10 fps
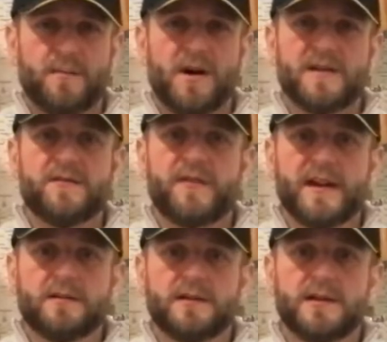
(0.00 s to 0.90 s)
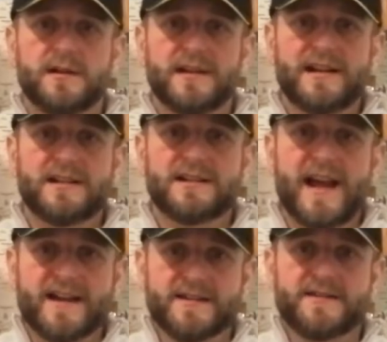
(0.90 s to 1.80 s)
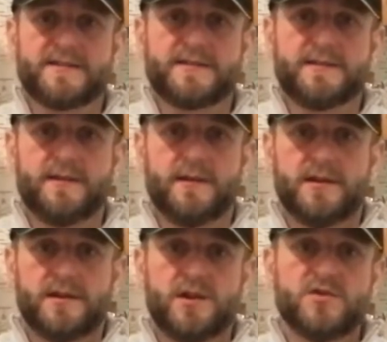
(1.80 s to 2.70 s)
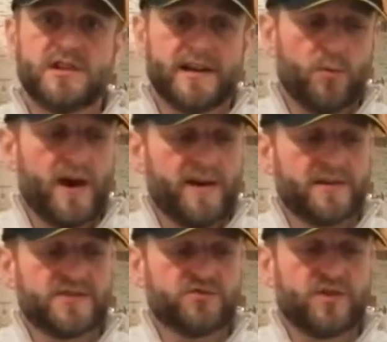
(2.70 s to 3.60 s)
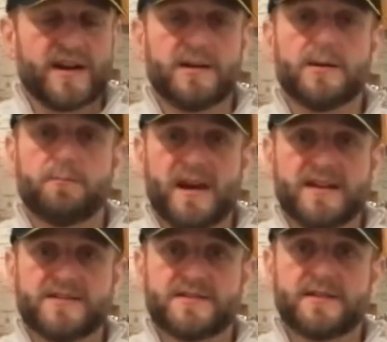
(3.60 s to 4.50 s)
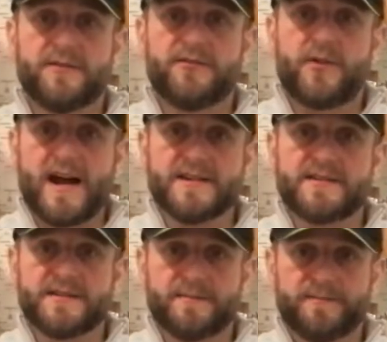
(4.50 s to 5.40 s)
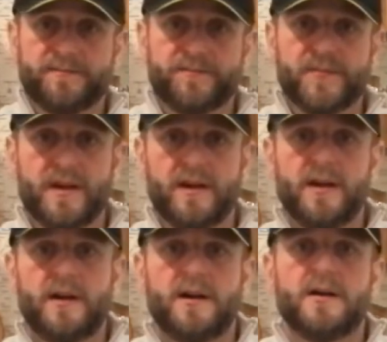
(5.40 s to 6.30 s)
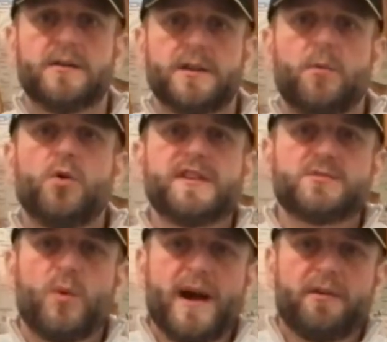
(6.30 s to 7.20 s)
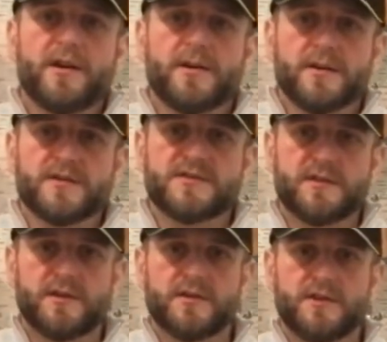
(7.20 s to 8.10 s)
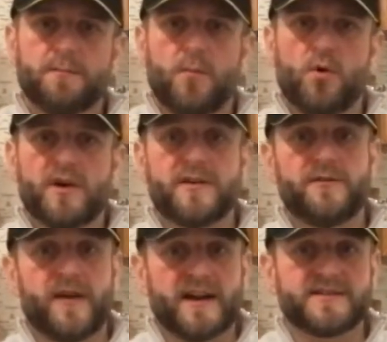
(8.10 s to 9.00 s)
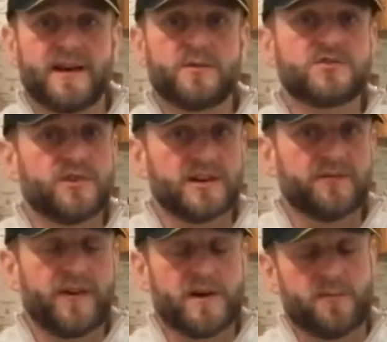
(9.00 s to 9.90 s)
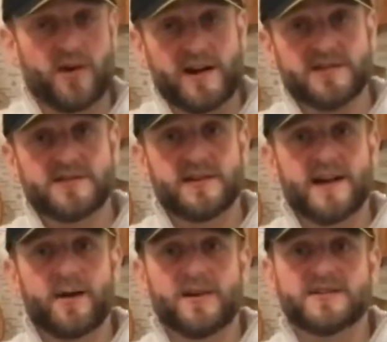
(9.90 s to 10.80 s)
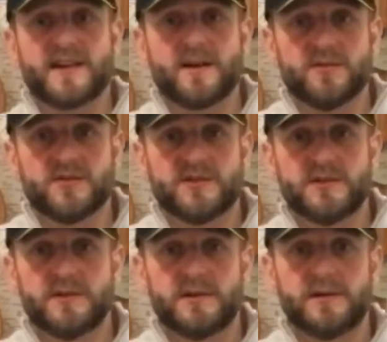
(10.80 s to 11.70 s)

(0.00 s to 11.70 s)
you might feel little dents, usually where the string meets the frets. The more this wear occurs, the more it affects how the string vibrates and how it sounds.